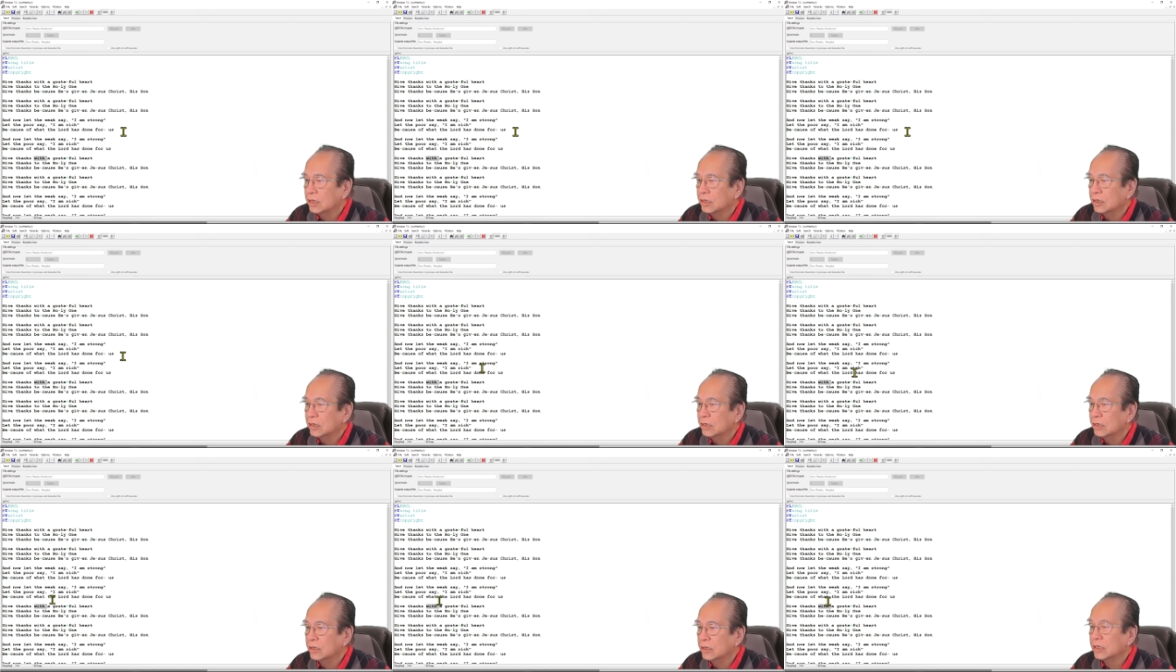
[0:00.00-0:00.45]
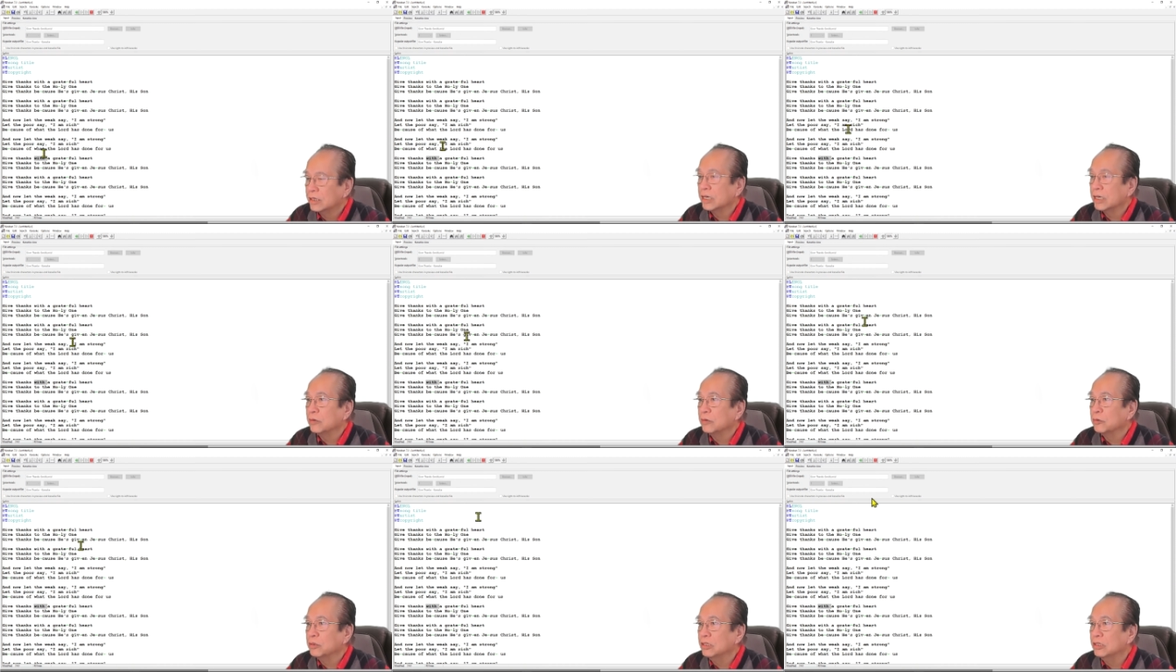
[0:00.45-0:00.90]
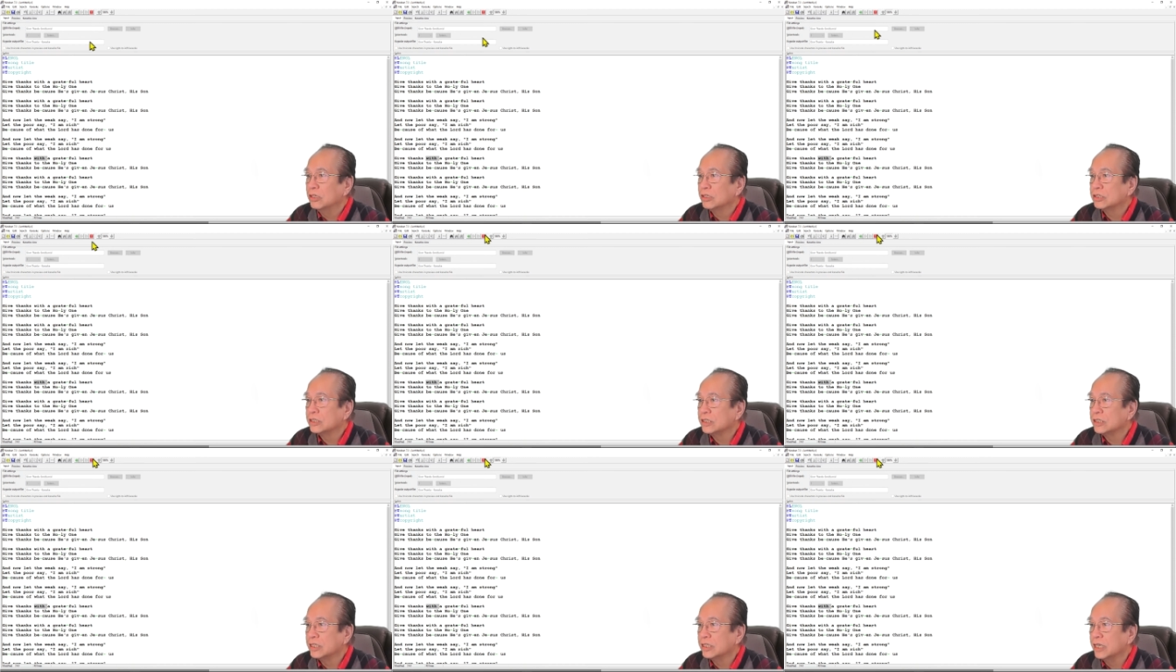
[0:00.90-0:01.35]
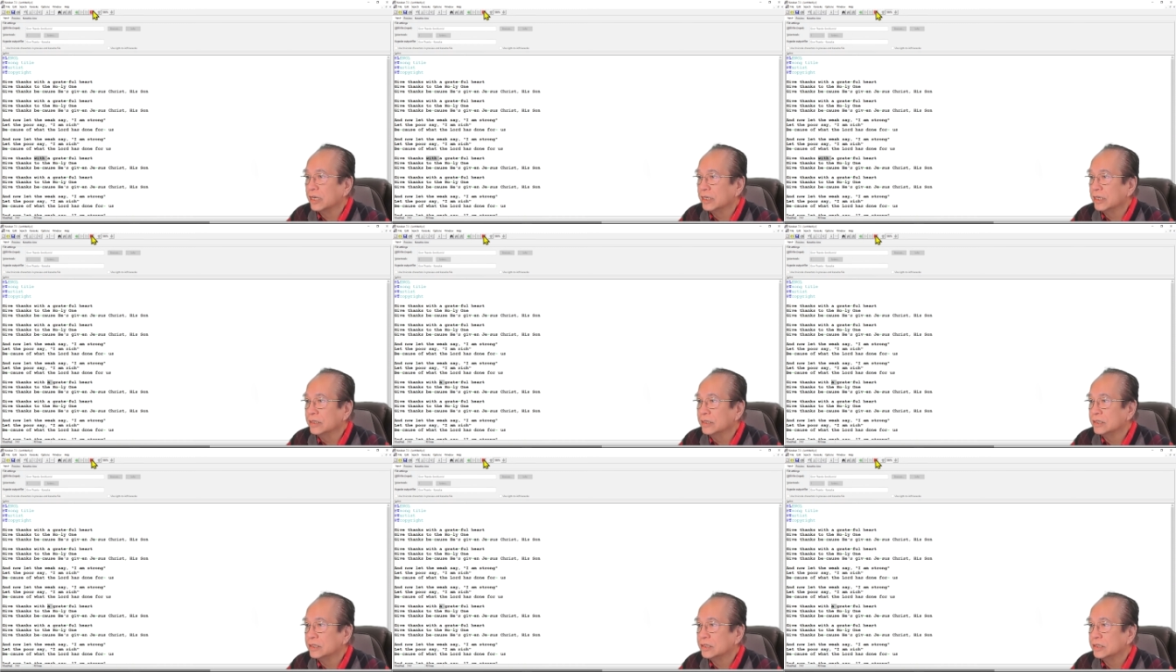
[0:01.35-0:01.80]
Okay, we lost again.
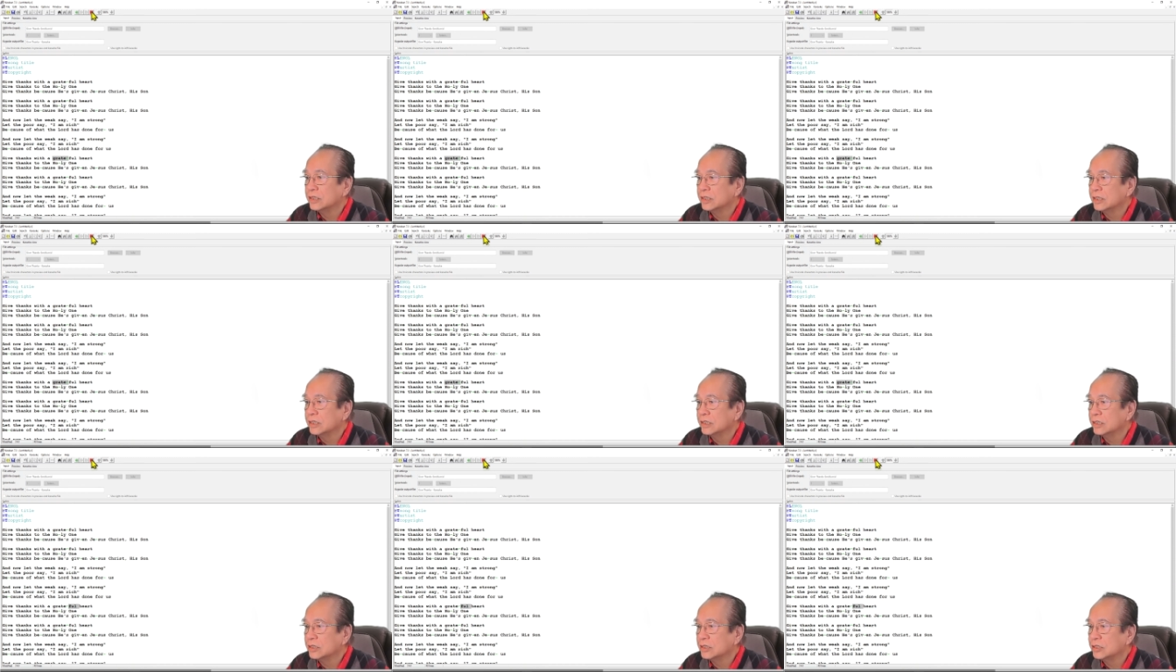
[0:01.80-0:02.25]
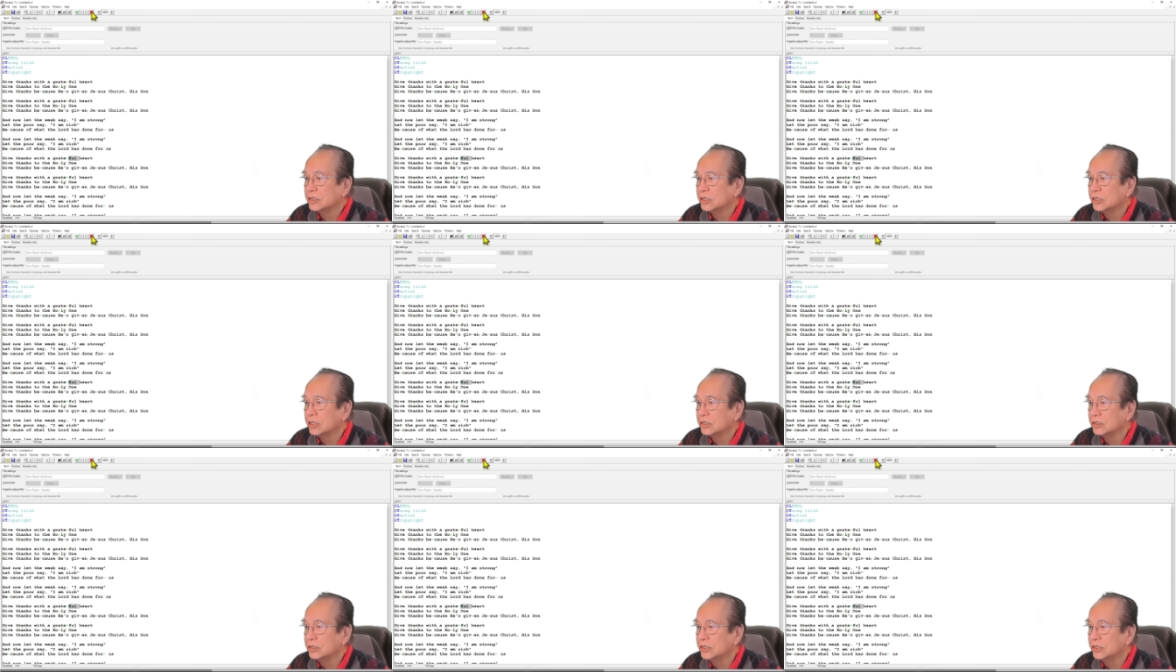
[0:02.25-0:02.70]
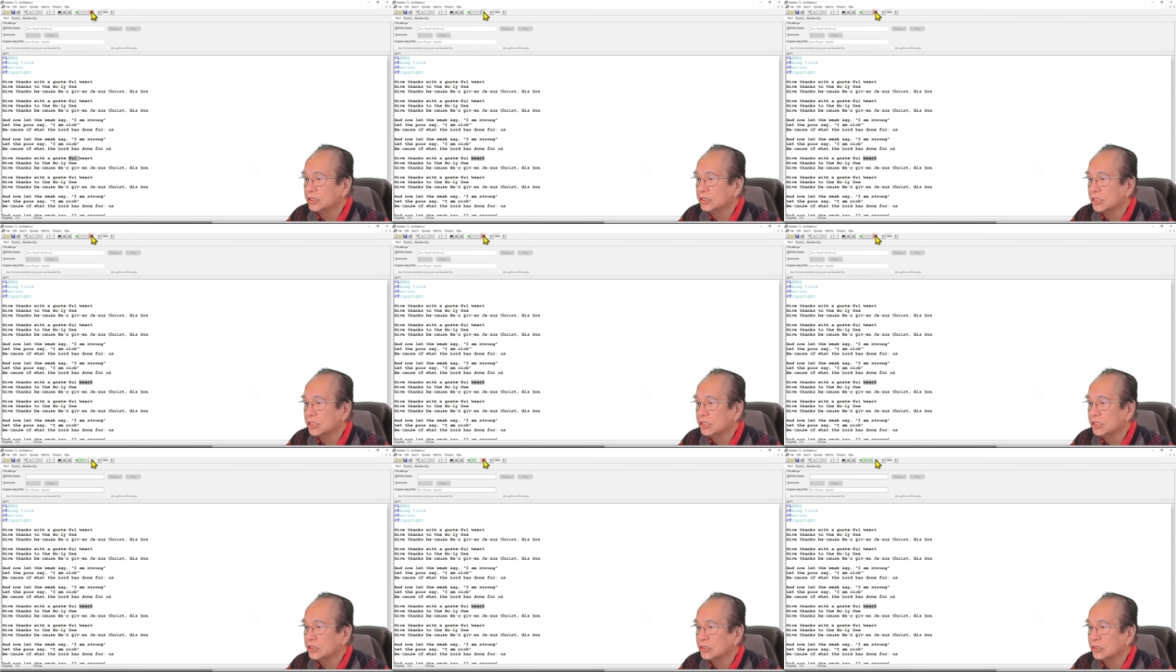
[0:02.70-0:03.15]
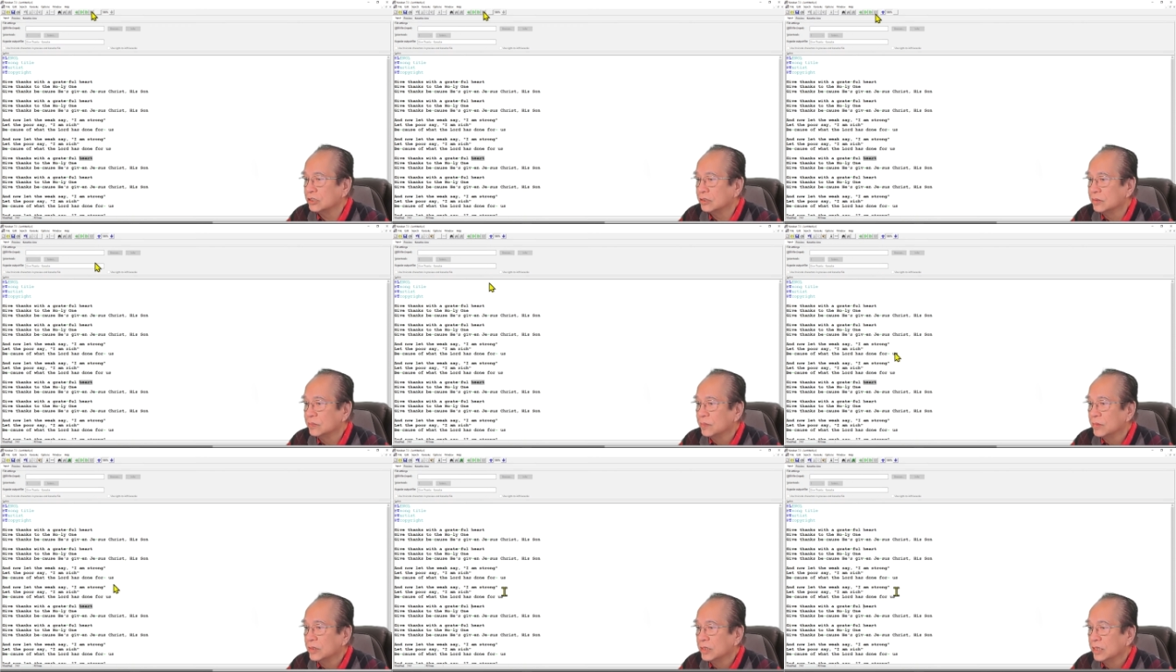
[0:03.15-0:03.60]
It's synchronization.
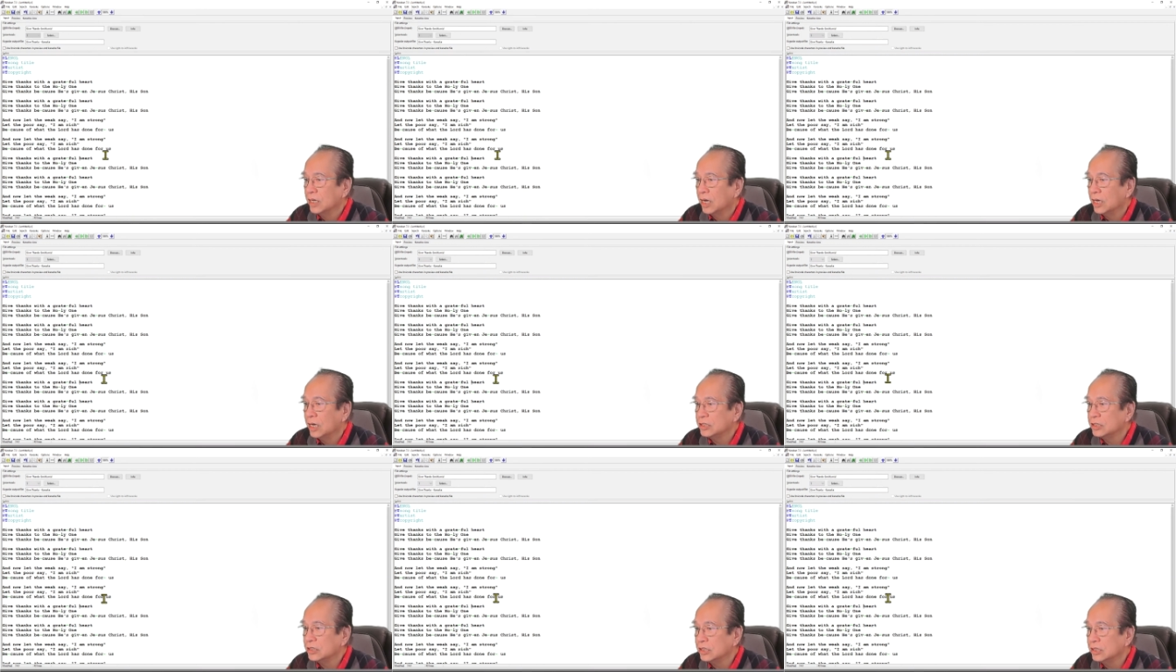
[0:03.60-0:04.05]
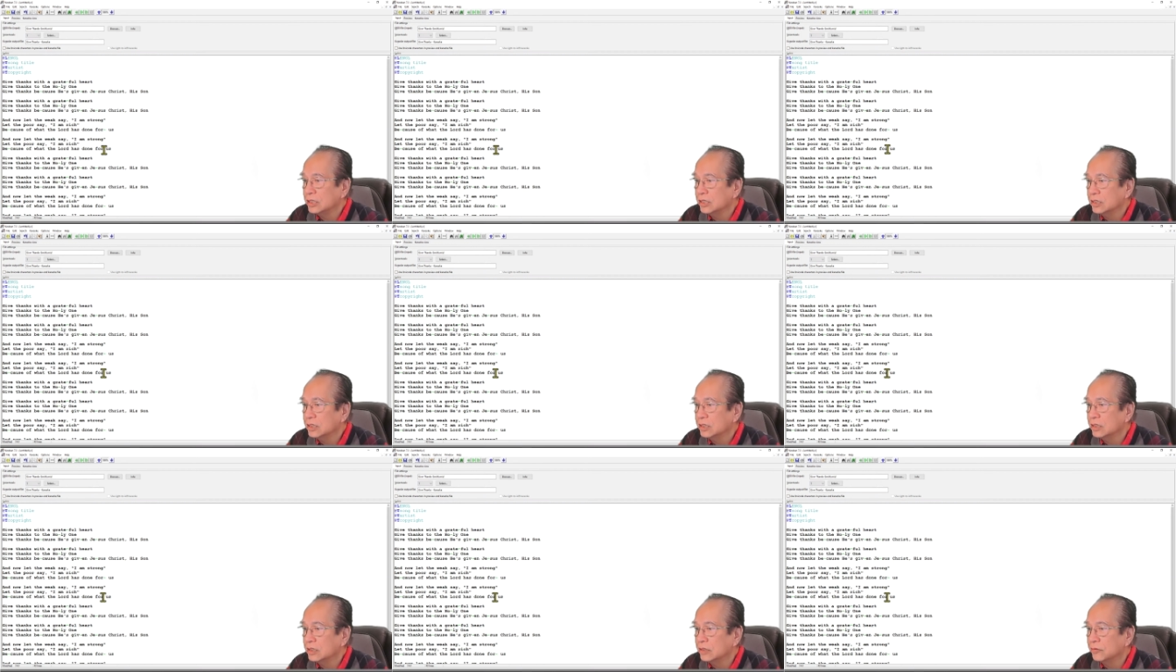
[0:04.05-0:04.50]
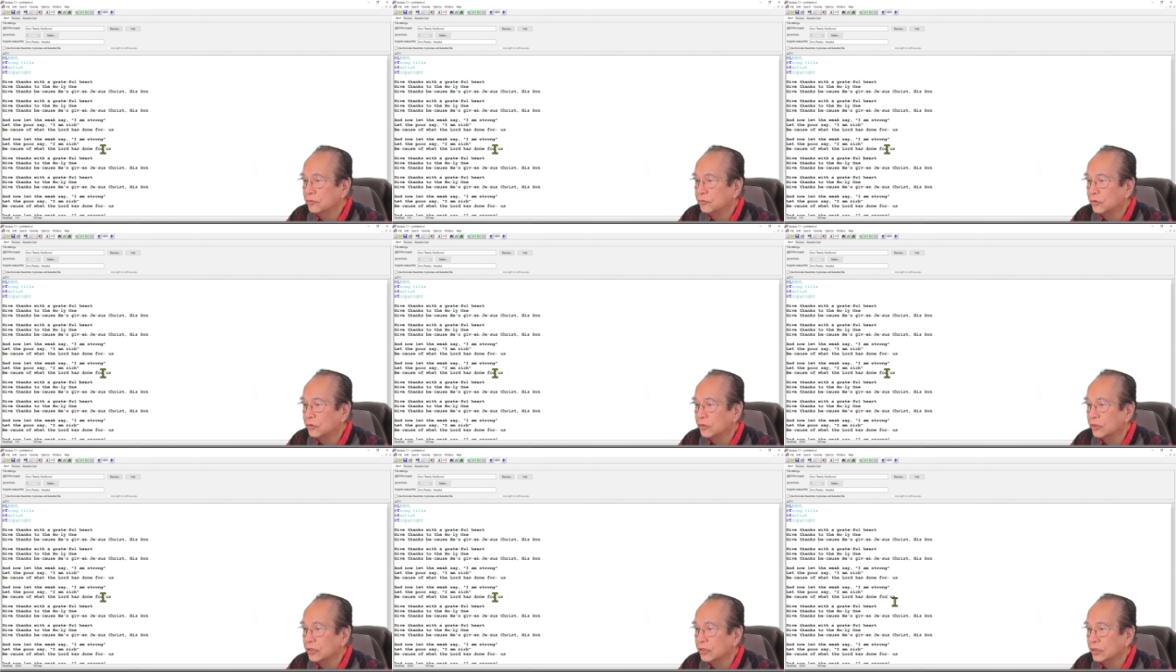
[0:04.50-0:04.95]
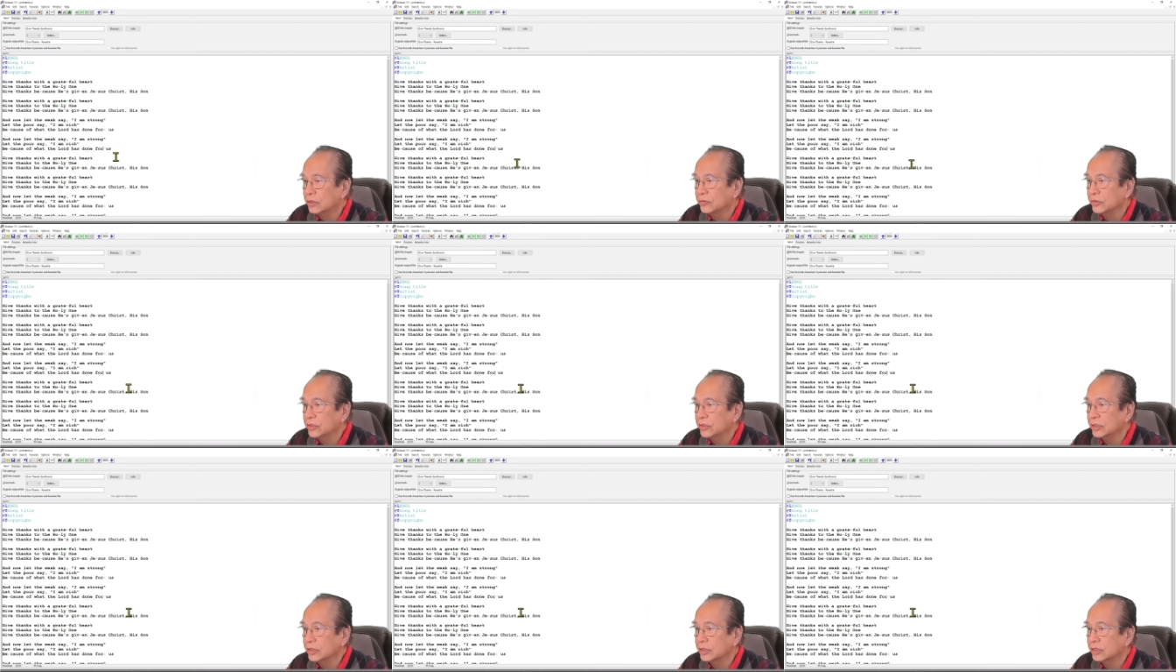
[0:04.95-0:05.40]
I see the 4 over
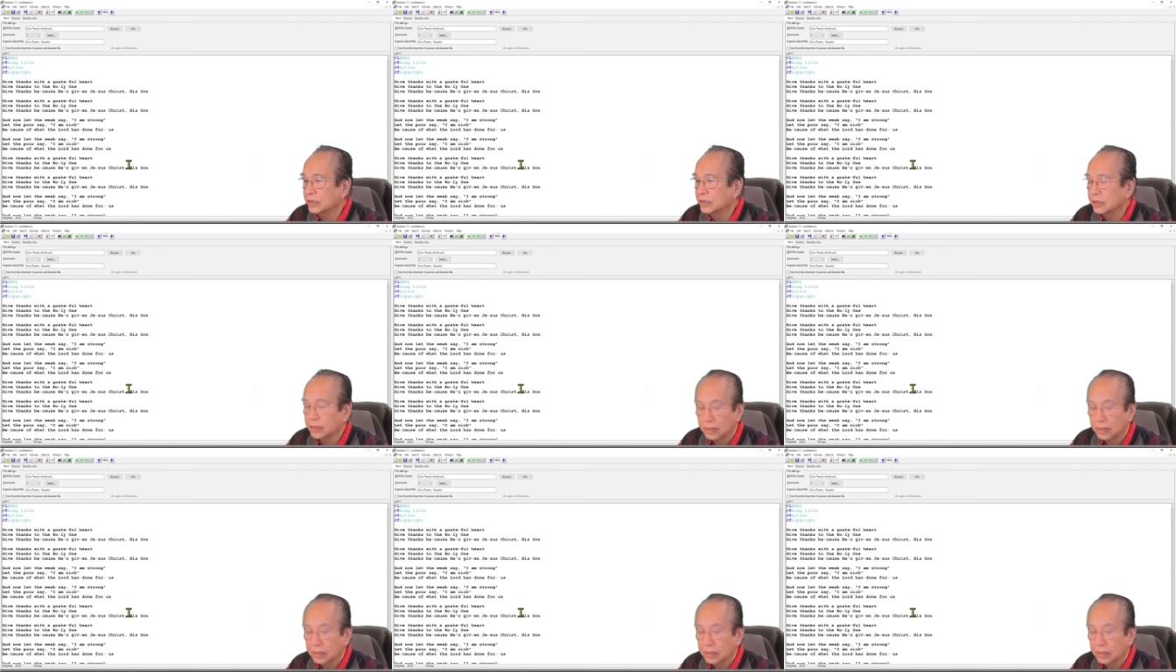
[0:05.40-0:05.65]
here.